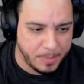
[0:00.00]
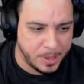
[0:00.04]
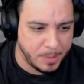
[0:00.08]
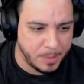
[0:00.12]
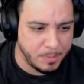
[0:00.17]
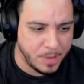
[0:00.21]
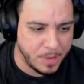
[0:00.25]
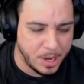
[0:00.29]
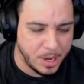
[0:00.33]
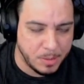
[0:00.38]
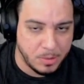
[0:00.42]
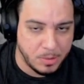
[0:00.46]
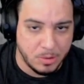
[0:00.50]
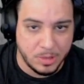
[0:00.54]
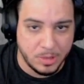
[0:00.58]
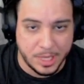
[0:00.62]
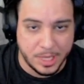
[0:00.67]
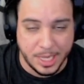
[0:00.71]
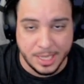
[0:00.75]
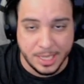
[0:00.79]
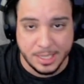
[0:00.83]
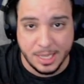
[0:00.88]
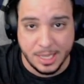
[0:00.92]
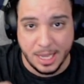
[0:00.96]
Marvel.
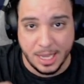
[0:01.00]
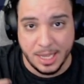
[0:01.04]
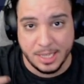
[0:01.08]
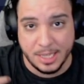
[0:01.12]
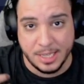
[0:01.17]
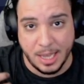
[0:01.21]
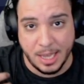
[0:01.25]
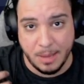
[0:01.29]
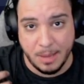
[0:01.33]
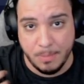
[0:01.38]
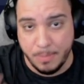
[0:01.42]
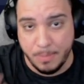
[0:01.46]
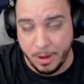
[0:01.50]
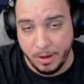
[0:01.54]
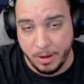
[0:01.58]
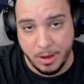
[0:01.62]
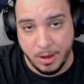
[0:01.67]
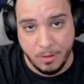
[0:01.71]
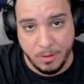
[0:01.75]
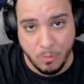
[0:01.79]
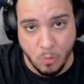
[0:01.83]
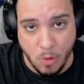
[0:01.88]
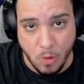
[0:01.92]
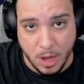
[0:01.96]
This is a
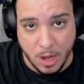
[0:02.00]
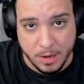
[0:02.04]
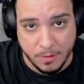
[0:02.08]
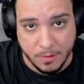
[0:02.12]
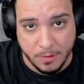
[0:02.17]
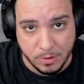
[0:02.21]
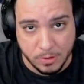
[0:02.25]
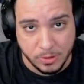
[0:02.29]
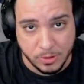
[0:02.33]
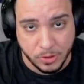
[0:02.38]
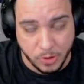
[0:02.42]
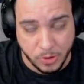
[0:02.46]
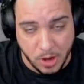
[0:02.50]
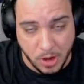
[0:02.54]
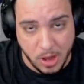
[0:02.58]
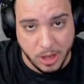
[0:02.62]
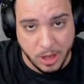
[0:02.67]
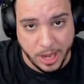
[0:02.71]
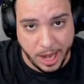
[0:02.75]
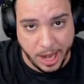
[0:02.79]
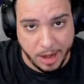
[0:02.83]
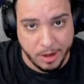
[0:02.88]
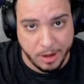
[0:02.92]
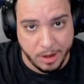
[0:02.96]
very wonderful,
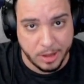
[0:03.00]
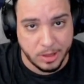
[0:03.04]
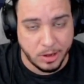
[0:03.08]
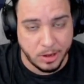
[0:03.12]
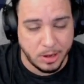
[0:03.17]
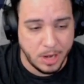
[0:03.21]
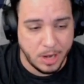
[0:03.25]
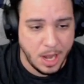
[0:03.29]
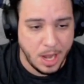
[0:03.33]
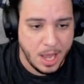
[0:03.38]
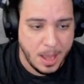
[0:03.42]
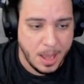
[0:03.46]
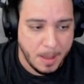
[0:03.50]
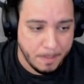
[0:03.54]
strong character.